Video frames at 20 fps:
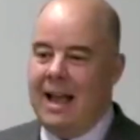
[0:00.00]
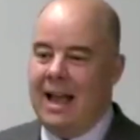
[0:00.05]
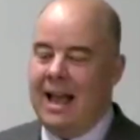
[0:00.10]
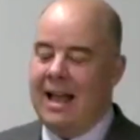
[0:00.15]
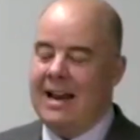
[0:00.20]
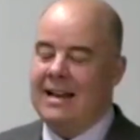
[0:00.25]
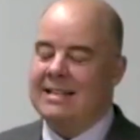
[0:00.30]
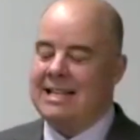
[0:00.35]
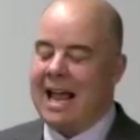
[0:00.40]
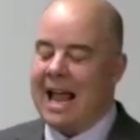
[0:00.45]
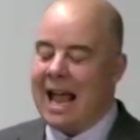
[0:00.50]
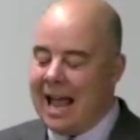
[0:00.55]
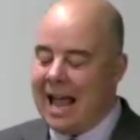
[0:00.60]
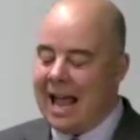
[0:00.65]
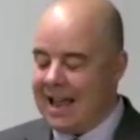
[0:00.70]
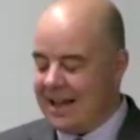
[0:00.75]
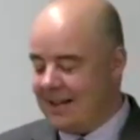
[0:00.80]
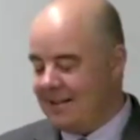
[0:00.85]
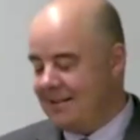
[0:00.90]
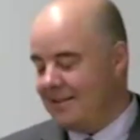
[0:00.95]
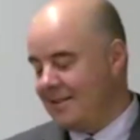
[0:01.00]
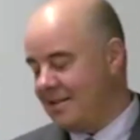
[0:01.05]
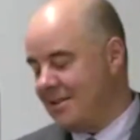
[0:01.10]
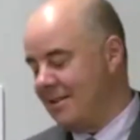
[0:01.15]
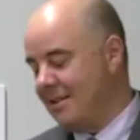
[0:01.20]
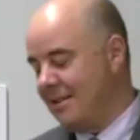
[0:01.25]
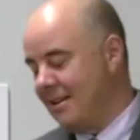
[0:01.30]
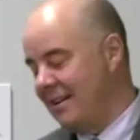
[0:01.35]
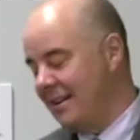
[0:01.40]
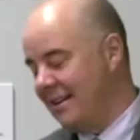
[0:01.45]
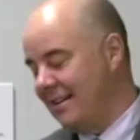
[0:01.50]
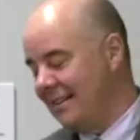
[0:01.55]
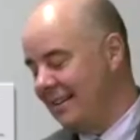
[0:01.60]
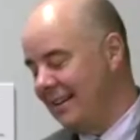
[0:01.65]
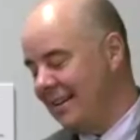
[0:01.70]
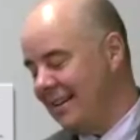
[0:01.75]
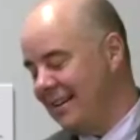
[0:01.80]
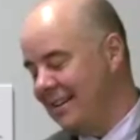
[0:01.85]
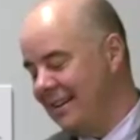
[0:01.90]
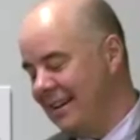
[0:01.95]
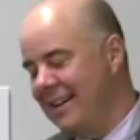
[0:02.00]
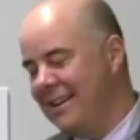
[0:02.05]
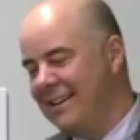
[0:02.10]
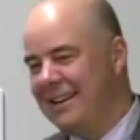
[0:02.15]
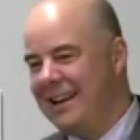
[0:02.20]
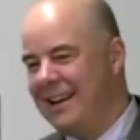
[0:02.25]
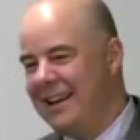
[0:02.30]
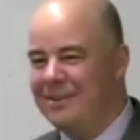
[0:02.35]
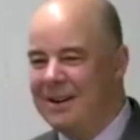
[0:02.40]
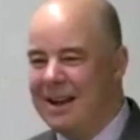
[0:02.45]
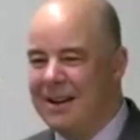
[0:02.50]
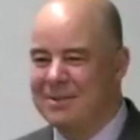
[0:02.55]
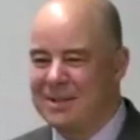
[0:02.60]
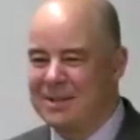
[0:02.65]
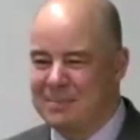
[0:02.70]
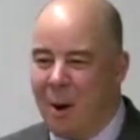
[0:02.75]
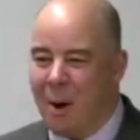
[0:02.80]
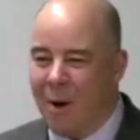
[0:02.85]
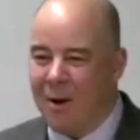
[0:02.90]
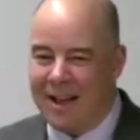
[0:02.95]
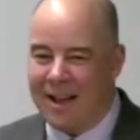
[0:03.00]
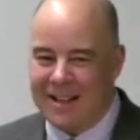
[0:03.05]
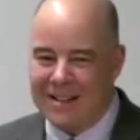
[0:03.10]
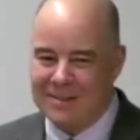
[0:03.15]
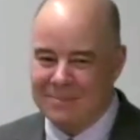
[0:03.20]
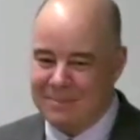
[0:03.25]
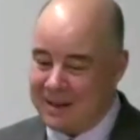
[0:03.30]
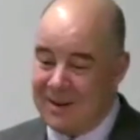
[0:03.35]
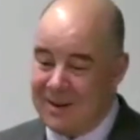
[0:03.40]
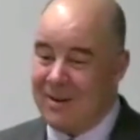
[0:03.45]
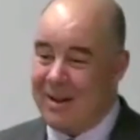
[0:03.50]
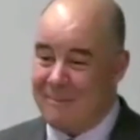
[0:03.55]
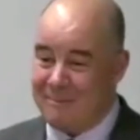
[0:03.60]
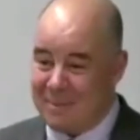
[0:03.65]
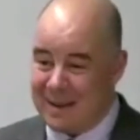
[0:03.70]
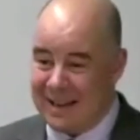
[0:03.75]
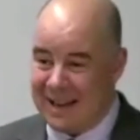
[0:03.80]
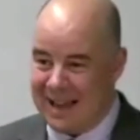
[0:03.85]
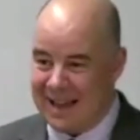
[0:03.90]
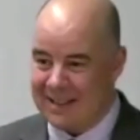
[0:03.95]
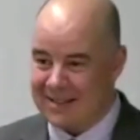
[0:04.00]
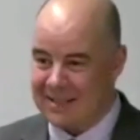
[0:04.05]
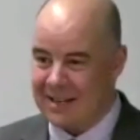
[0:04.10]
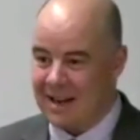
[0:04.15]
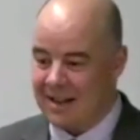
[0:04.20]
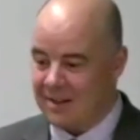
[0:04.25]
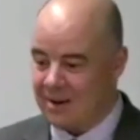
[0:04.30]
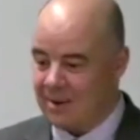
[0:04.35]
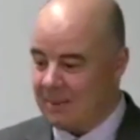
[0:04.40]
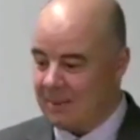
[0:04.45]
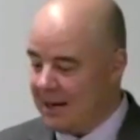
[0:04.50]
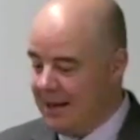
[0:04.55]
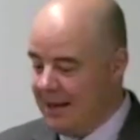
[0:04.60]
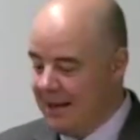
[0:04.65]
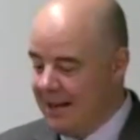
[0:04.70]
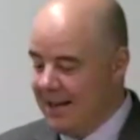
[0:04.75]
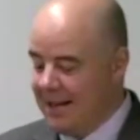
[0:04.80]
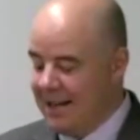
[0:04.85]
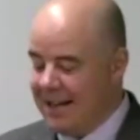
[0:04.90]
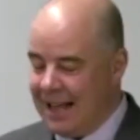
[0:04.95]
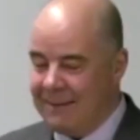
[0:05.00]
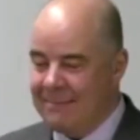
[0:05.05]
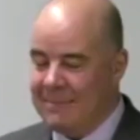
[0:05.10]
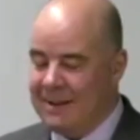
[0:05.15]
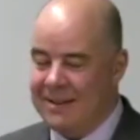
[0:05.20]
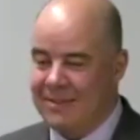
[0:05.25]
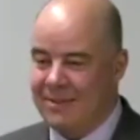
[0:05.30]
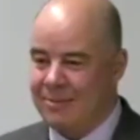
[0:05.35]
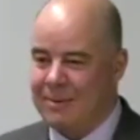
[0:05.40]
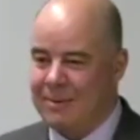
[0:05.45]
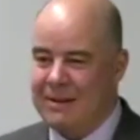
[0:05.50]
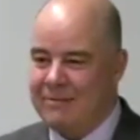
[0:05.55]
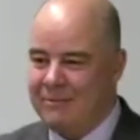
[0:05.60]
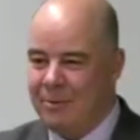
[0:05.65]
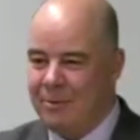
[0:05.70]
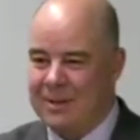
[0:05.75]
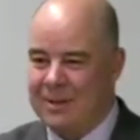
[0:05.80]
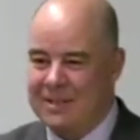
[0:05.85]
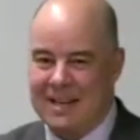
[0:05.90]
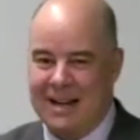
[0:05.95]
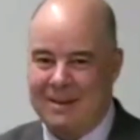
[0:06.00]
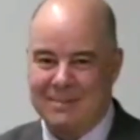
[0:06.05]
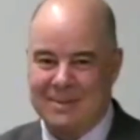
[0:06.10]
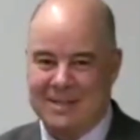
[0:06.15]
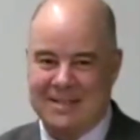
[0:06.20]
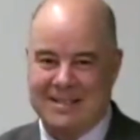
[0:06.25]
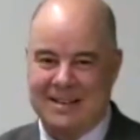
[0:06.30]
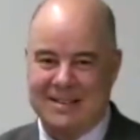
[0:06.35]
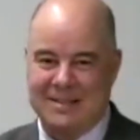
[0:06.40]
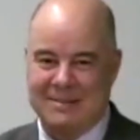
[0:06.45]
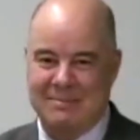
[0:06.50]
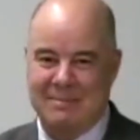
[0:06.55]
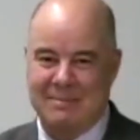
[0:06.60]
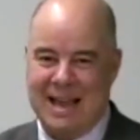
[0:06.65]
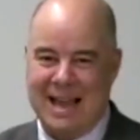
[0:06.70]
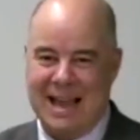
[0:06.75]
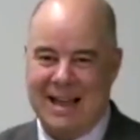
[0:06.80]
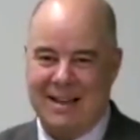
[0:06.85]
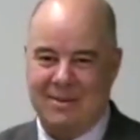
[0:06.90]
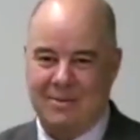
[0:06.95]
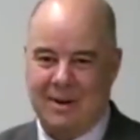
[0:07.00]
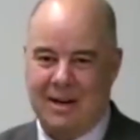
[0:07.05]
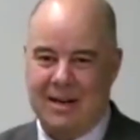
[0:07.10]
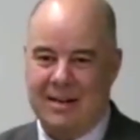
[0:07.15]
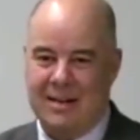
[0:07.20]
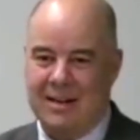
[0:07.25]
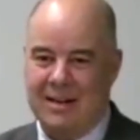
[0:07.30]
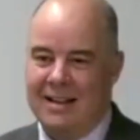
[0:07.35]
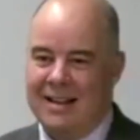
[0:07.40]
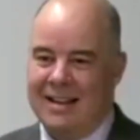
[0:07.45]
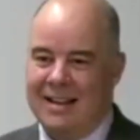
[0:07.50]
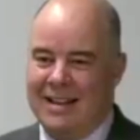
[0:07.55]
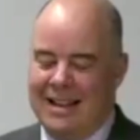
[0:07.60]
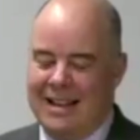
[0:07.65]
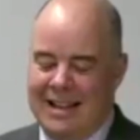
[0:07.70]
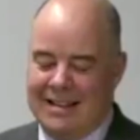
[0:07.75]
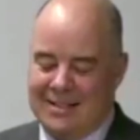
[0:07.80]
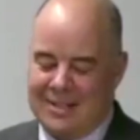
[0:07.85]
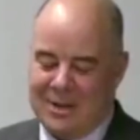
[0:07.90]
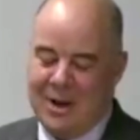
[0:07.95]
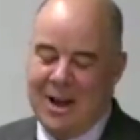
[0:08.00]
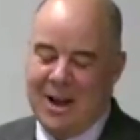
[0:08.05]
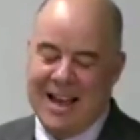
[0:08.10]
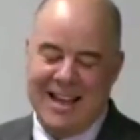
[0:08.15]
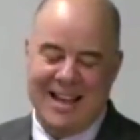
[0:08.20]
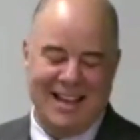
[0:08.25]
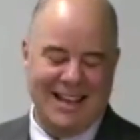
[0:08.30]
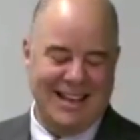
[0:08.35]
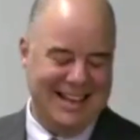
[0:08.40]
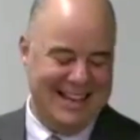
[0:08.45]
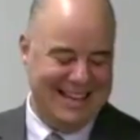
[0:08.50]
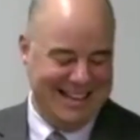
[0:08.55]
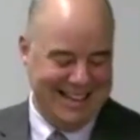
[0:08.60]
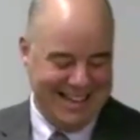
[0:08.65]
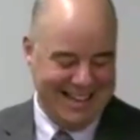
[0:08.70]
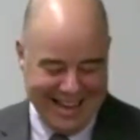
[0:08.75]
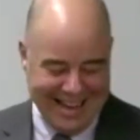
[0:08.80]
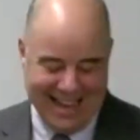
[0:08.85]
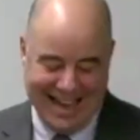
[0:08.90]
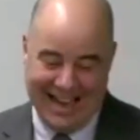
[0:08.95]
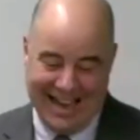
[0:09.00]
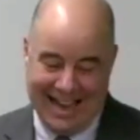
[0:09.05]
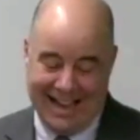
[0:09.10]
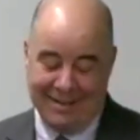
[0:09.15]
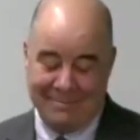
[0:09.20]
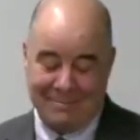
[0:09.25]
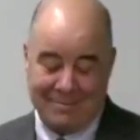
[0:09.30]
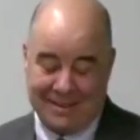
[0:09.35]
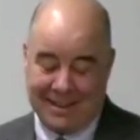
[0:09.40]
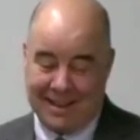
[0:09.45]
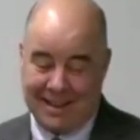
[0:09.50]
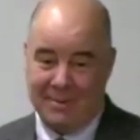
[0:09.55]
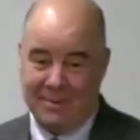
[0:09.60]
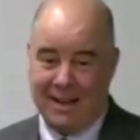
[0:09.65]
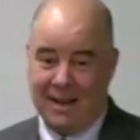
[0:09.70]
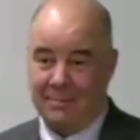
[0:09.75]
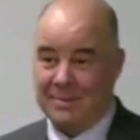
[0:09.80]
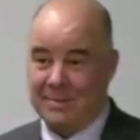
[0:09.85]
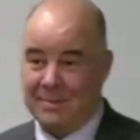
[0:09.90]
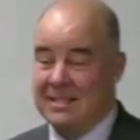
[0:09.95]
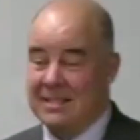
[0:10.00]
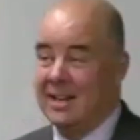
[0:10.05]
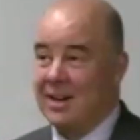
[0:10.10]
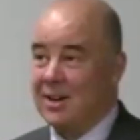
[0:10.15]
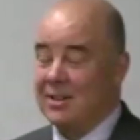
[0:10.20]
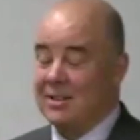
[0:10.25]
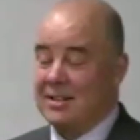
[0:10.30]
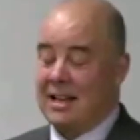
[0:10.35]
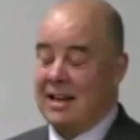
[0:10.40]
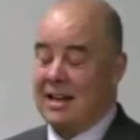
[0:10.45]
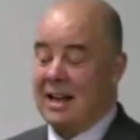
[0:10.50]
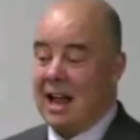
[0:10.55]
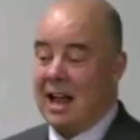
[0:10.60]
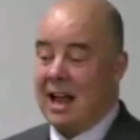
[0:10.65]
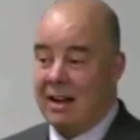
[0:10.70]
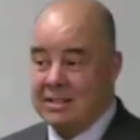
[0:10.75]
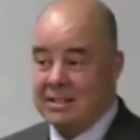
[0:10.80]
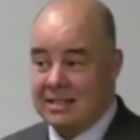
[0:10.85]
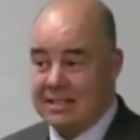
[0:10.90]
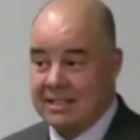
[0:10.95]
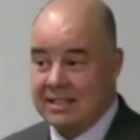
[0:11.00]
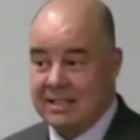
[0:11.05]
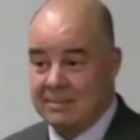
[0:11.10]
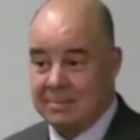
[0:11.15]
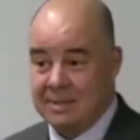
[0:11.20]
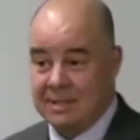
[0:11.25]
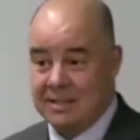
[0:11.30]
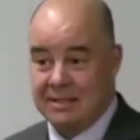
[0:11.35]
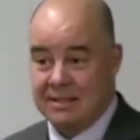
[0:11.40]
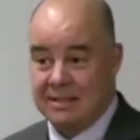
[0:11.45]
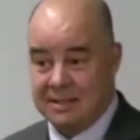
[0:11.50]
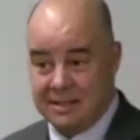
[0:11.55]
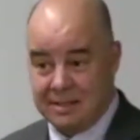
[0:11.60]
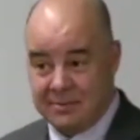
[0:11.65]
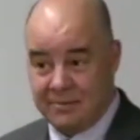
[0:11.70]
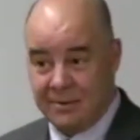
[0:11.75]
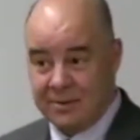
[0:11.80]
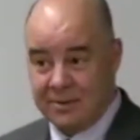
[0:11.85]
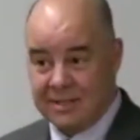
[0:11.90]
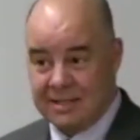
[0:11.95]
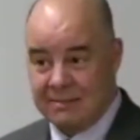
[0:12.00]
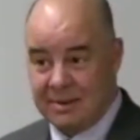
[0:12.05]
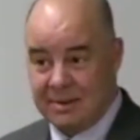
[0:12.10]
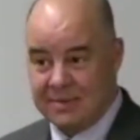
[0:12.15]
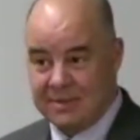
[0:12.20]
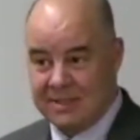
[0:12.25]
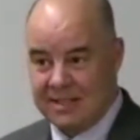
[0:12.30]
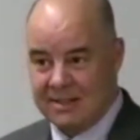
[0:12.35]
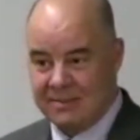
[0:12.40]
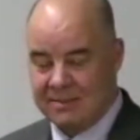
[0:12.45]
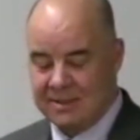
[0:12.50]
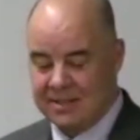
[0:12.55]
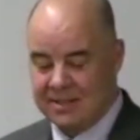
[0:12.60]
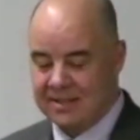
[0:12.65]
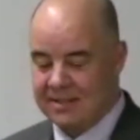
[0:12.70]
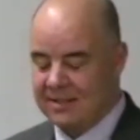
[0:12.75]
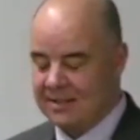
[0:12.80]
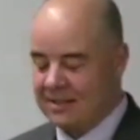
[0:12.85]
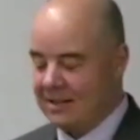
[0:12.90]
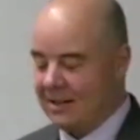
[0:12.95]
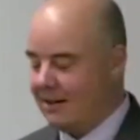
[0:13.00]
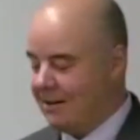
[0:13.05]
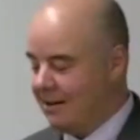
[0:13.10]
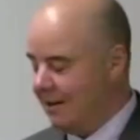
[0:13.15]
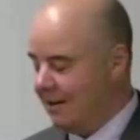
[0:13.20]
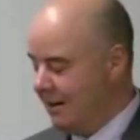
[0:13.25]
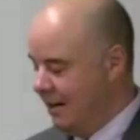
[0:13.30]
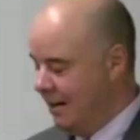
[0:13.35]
his hands, like, I don't have small hands, but I don't have big hands either. But I mean, 3-4 times the size of my hand, right? And so I'm coming up the stairs, and I haven't seen him since. This is the first time I've seen him since this letter.